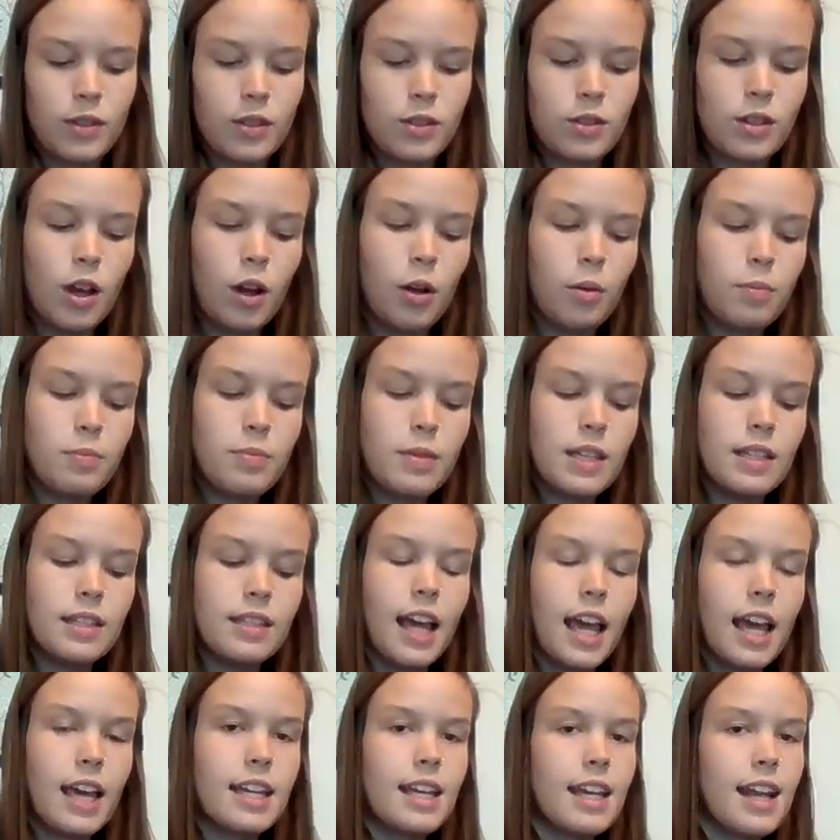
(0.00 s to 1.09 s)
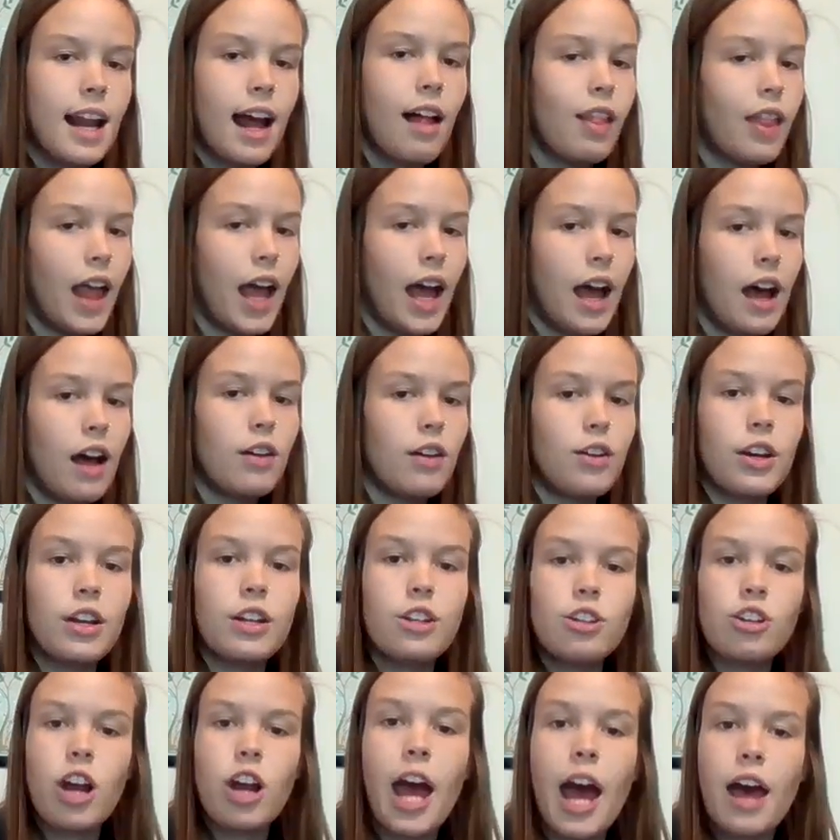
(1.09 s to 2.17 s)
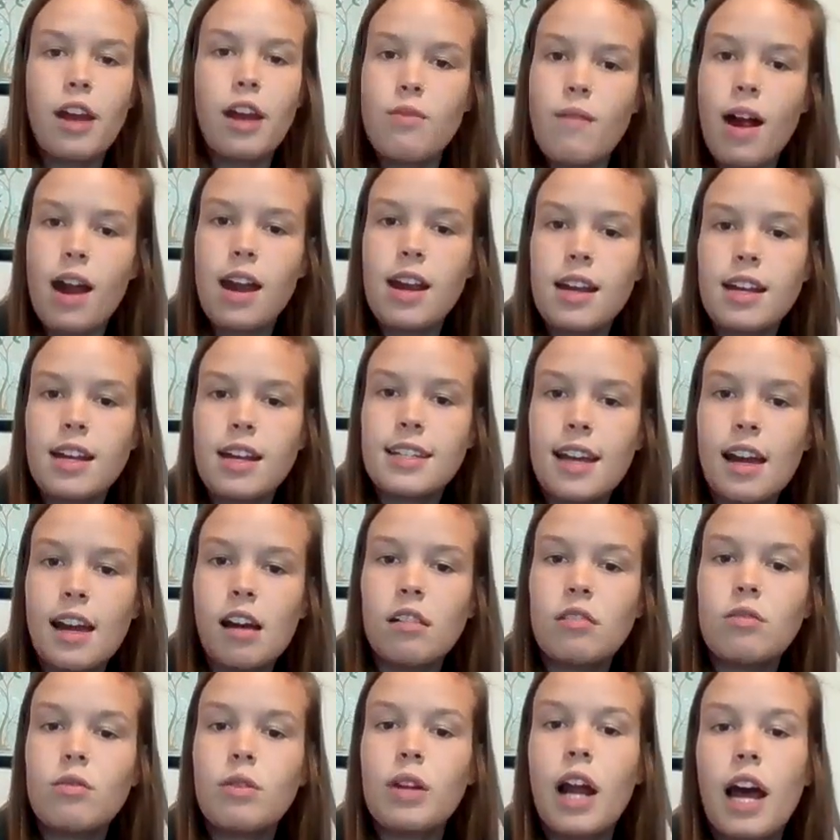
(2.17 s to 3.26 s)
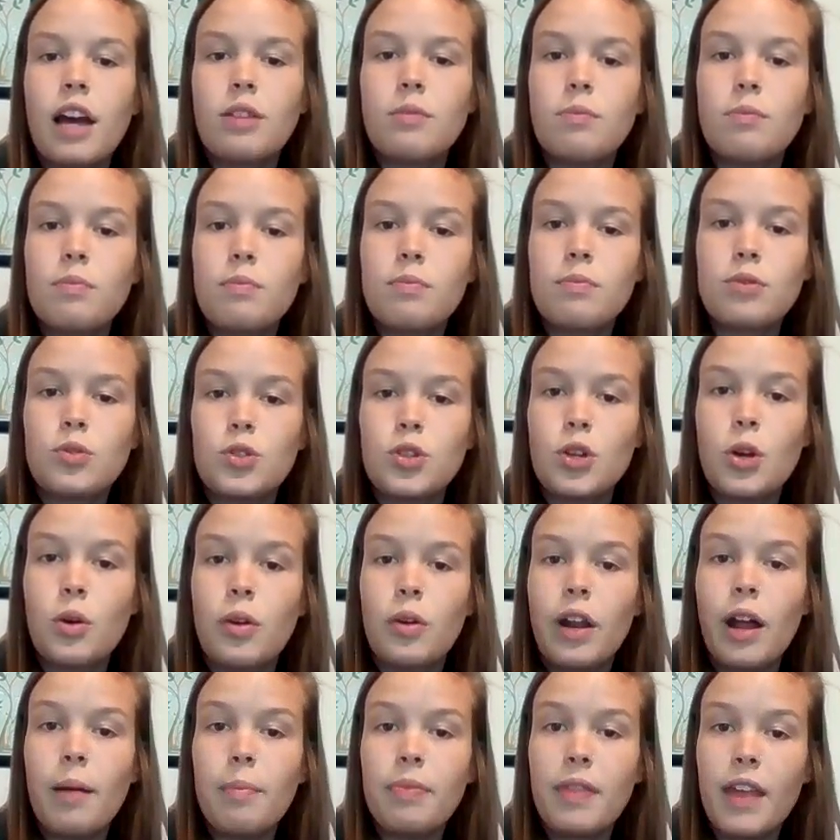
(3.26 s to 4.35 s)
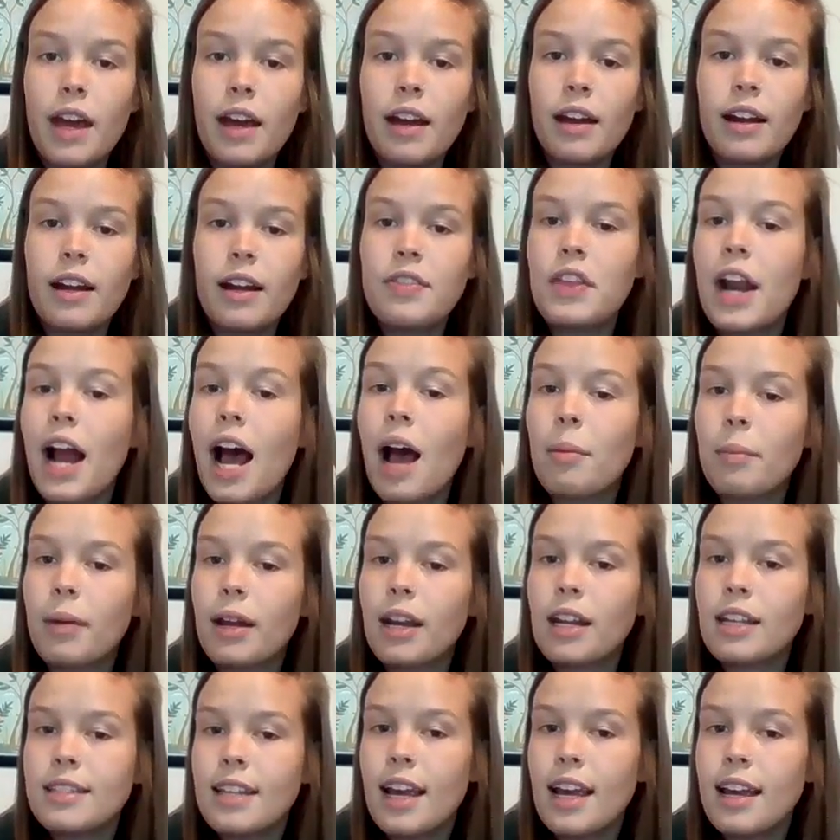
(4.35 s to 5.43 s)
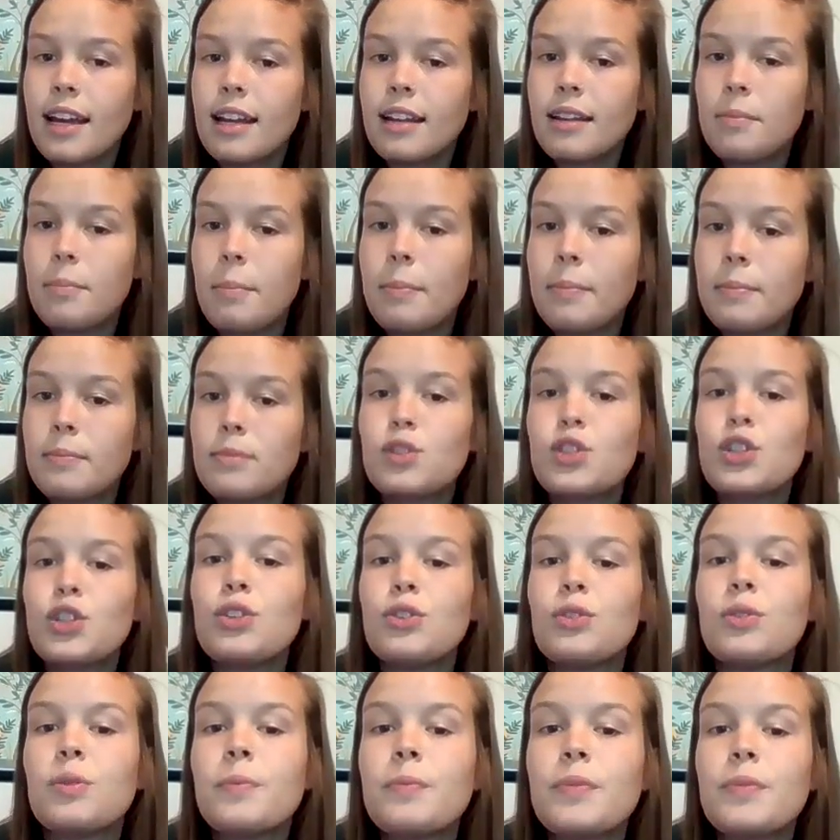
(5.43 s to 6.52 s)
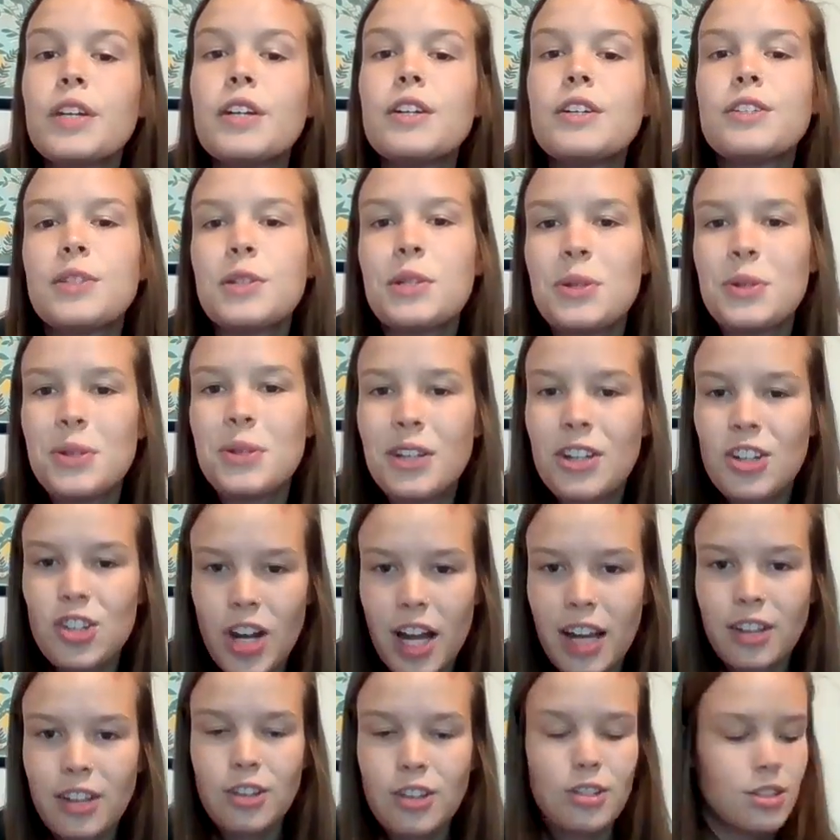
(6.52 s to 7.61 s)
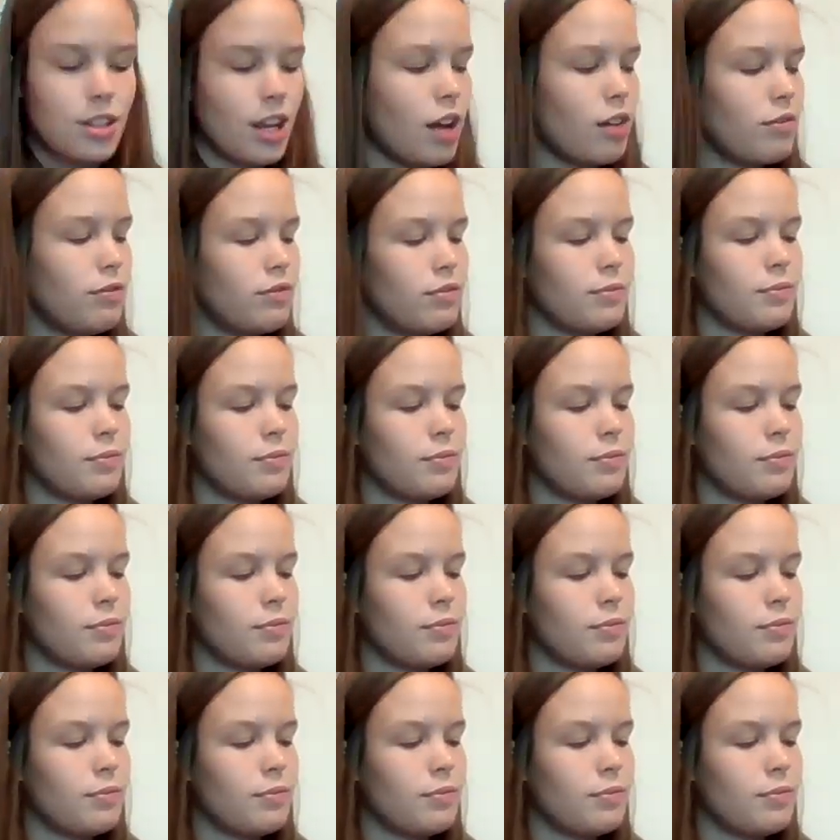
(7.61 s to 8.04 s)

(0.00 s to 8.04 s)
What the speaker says: So be saying it out loud or in your head or writing it down when I show it up there, and then I'm going to say it too so you can check yourself.